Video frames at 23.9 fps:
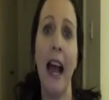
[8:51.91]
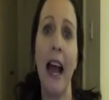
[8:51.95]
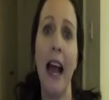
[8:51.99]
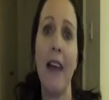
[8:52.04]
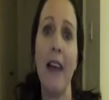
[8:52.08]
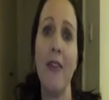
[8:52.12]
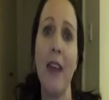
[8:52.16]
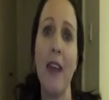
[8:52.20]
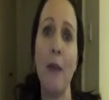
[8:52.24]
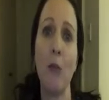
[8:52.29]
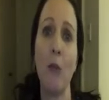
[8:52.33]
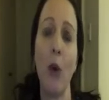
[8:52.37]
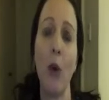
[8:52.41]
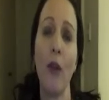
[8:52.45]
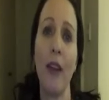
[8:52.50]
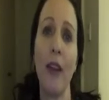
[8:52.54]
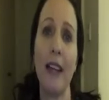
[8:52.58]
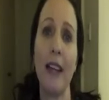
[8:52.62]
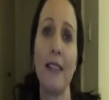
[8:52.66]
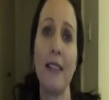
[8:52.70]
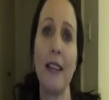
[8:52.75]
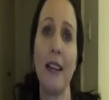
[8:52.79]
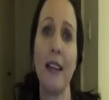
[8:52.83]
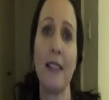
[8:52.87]
And then what
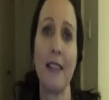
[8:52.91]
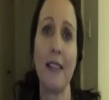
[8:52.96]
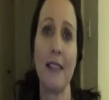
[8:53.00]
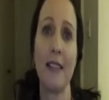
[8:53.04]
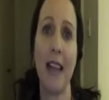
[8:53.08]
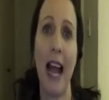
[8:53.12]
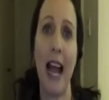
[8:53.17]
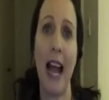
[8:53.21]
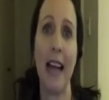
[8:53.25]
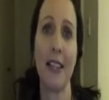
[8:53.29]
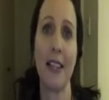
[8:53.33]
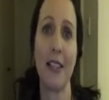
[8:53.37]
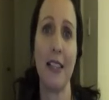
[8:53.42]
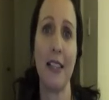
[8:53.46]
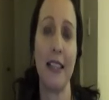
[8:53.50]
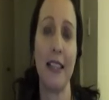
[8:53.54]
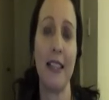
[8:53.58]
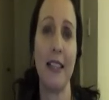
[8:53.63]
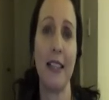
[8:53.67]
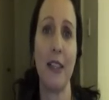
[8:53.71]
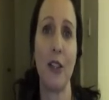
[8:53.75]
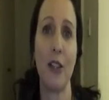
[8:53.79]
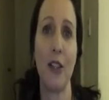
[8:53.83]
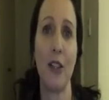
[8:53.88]
that does is
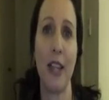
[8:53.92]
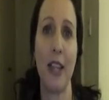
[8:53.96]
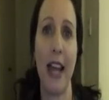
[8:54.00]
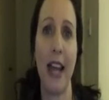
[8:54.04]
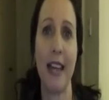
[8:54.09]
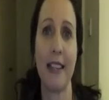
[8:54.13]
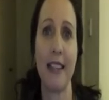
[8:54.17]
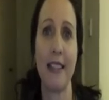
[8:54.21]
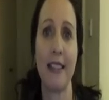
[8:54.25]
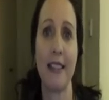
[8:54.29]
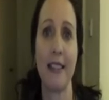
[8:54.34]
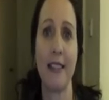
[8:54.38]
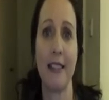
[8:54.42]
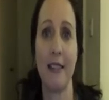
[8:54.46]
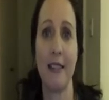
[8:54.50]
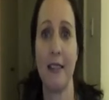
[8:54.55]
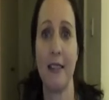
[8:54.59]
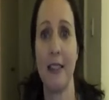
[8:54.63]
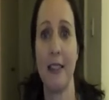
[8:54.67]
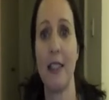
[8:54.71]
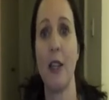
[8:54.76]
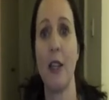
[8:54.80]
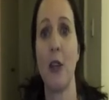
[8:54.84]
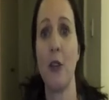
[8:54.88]
actually creates,
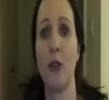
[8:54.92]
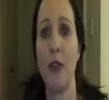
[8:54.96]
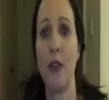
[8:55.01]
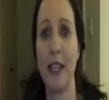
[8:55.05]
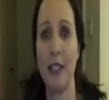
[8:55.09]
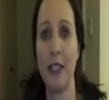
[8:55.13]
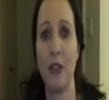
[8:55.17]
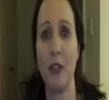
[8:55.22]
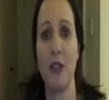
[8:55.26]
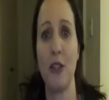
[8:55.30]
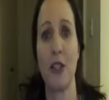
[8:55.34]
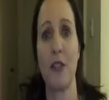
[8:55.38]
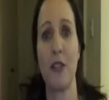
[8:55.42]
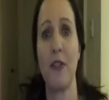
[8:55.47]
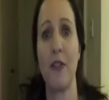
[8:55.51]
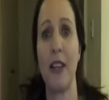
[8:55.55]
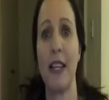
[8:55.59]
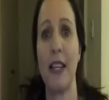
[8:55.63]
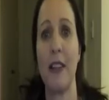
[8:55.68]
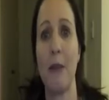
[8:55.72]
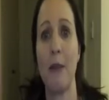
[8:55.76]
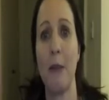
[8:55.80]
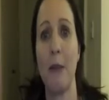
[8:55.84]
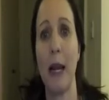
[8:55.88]
then you just
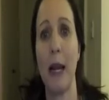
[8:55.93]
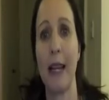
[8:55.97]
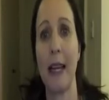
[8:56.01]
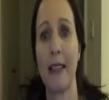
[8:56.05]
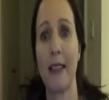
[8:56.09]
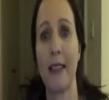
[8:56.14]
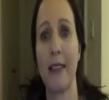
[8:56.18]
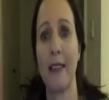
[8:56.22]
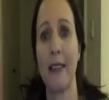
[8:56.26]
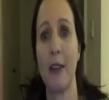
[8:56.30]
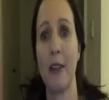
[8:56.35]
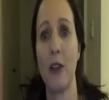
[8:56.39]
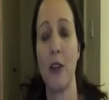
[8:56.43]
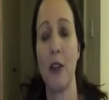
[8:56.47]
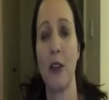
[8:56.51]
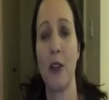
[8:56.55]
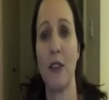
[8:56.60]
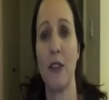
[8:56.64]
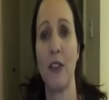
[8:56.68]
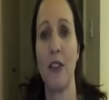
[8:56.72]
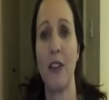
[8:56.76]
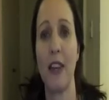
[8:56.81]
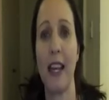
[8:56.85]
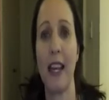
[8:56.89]
fill in the blanks. So you
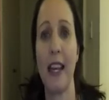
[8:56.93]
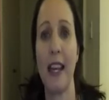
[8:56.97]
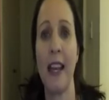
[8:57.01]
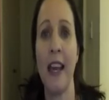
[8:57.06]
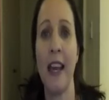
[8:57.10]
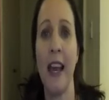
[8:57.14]
can see